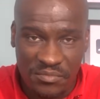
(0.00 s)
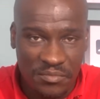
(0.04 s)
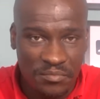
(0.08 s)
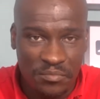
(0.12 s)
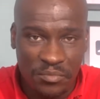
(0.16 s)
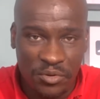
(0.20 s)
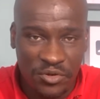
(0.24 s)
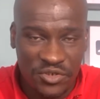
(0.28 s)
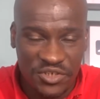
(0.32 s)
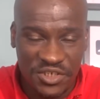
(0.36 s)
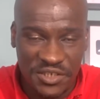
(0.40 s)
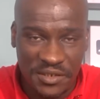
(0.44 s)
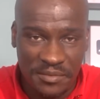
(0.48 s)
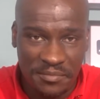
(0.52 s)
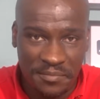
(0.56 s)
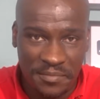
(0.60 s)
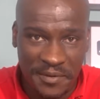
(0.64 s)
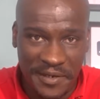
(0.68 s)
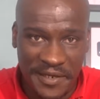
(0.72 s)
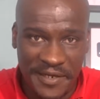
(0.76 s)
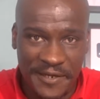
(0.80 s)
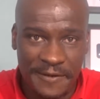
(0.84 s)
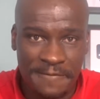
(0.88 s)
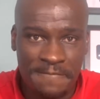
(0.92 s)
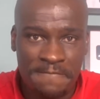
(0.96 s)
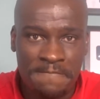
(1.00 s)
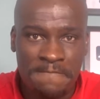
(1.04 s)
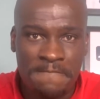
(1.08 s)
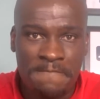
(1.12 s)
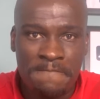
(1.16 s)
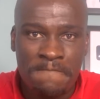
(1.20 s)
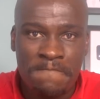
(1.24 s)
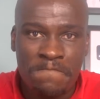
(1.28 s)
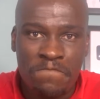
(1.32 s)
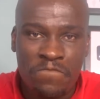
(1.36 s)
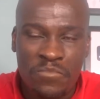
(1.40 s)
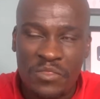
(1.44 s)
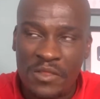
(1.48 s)
Put simply,
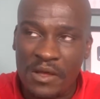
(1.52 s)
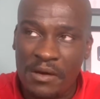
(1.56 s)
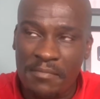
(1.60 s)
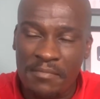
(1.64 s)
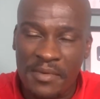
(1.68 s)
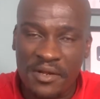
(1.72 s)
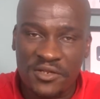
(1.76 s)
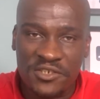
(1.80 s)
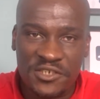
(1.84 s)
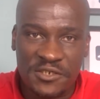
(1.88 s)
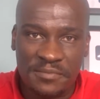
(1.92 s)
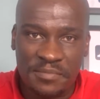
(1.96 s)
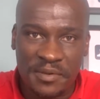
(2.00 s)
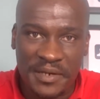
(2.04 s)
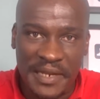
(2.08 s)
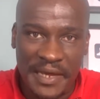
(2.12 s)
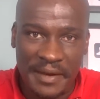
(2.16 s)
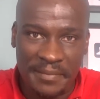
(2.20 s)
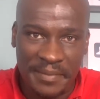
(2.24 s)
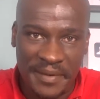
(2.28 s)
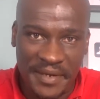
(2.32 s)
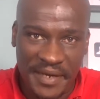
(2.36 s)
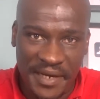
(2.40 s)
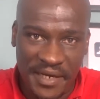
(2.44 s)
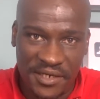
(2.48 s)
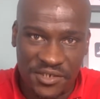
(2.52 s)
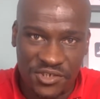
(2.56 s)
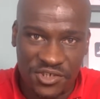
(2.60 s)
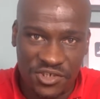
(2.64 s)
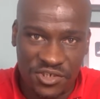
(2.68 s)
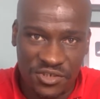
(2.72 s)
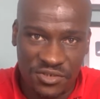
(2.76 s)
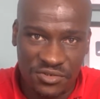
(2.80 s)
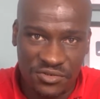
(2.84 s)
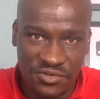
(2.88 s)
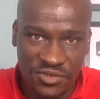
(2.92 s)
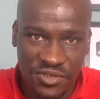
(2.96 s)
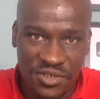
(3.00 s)
multiple
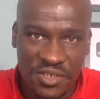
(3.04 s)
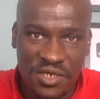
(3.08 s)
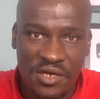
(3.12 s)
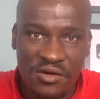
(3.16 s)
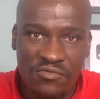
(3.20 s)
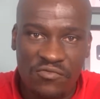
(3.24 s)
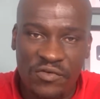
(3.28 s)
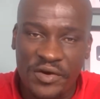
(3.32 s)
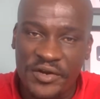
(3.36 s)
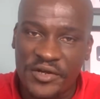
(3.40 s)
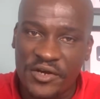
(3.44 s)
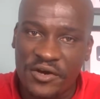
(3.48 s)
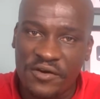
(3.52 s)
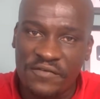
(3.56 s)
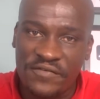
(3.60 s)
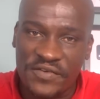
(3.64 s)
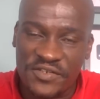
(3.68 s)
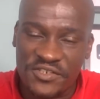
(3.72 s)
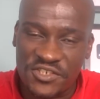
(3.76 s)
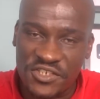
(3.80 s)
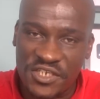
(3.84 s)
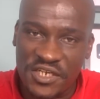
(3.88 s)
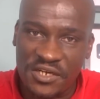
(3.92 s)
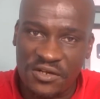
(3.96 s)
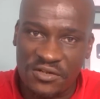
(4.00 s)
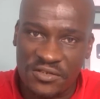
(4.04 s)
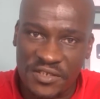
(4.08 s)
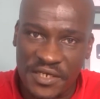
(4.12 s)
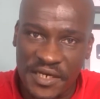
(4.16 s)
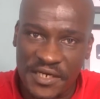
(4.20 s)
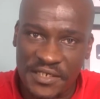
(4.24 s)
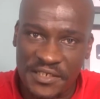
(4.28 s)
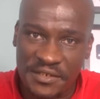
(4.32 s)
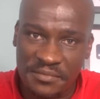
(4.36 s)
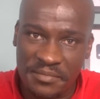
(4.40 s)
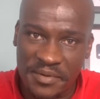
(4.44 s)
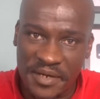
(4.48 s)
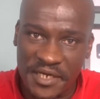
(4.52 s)
applications running off a single
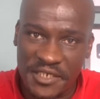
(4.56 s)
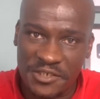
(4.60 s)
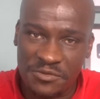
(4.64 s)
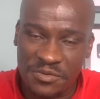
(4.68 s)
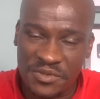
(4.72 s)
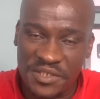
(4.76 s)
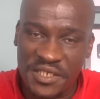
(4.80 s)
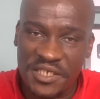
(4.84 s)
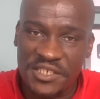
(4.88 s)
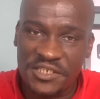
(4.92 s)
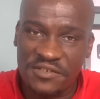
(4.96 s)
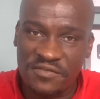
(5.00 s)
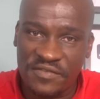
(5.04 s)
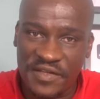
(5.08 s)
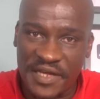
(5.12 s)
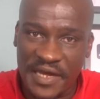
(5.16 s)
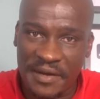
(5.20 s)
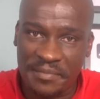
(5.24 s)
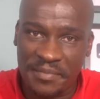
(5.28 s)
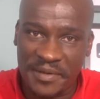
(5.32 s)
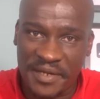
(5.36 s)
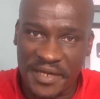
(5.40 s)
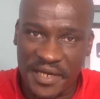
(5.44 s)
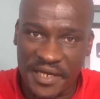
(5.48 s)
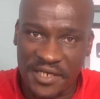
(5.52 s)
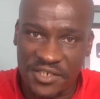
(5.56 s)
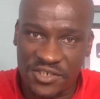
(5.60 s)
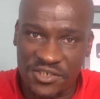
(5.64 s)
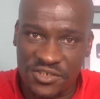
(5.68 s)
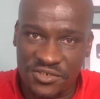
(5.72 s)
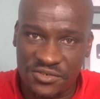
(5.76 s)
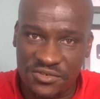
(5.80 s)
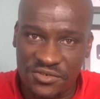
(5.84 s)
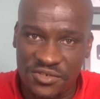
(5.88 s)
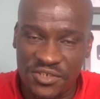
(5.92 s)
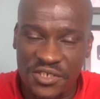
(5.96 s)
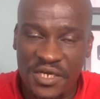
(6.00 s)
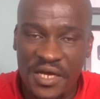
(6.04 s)
database, with each of the
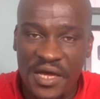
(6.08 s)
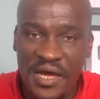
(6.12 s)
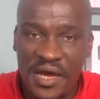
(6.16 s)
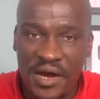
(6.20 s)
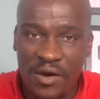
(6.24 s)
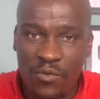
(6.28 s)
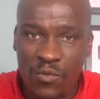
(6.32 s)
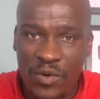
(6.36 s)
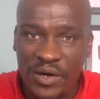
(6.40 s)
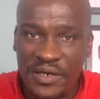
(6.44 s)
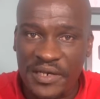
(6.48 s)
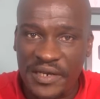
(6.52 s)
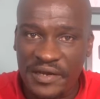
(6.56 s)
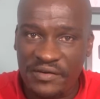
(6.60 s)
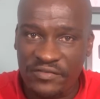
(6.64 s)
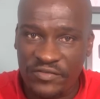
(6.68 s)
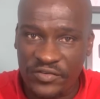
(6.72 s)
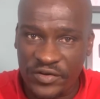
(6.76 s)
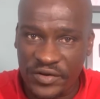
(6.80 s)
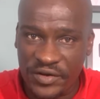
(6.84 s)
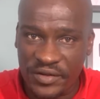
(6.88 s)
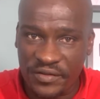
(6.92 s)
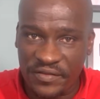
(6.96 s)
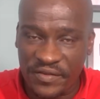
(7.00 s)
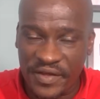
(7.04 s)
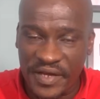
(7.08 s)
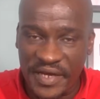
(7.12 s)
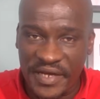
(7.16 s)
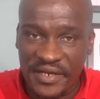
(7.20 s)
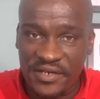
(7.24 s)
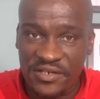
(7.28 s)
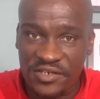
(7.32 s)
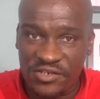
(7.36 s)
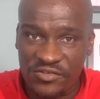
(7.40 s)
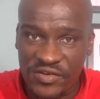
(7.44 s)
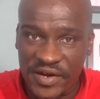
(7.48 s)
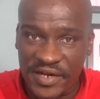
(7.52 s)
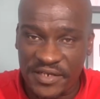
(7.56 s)
applications at one level or another
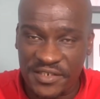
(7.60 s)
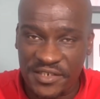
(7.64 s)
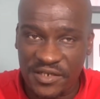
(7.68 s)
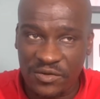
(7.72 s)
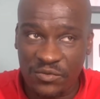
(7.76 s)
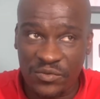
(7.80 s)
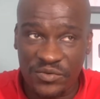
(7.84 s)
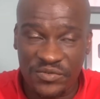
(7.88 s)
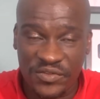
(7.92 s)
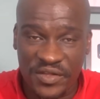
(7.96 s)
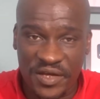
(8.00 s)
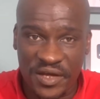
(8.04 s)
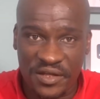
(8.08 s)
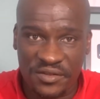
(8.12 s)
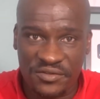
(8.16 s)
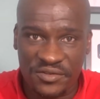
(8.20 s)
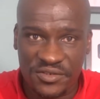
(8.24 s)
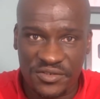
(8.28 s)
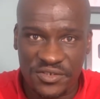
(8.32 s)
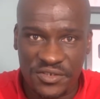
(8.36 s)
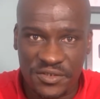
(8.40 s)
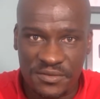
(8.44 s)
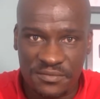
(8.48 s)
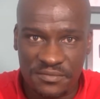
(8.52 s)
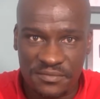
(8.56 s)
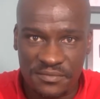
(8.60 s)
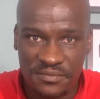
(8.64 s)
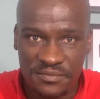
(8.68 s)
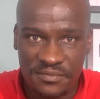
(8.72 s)
interacting with the others